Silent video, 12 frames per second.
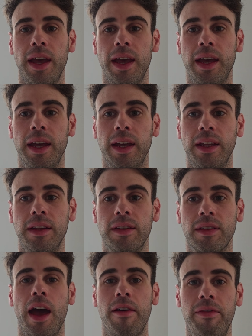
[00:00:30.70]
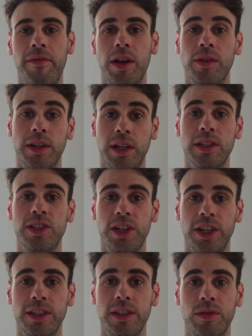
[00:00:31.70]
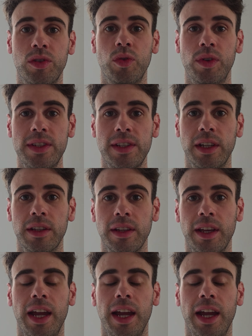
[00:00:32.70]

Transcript: And I have found an alternative to Resend